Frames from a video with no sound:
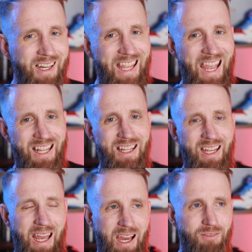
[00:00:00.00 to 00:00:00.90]
again, they
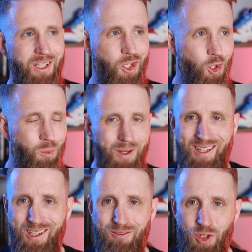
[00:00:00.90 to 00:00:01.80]
have a coupe and
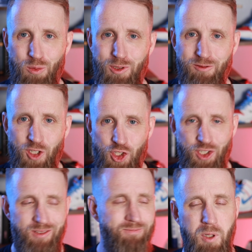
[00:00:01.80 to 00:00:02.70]
a convertible
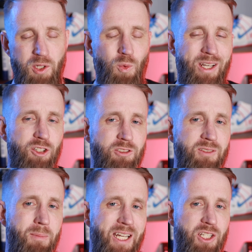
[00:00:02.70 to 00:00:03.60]
version. But when you're
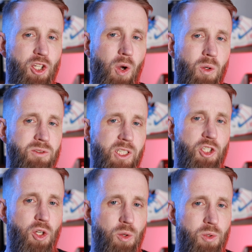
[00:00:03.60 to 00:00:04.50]
limited to only
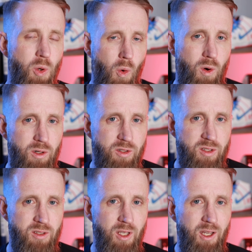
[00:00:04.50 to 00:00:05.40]
2
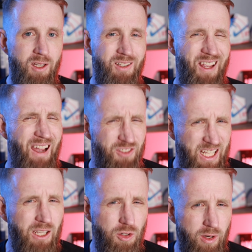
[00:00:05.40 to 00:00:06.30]
doors, you have to
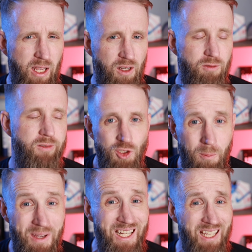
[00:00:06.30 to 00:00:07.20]
get creative. So
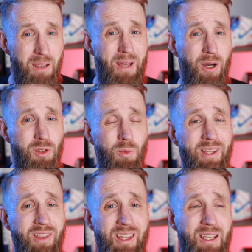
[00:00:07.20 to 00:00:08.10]
Mini came out
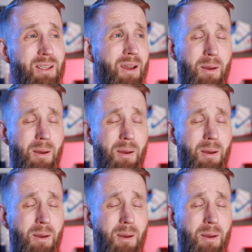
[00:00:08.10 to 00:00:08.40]
with the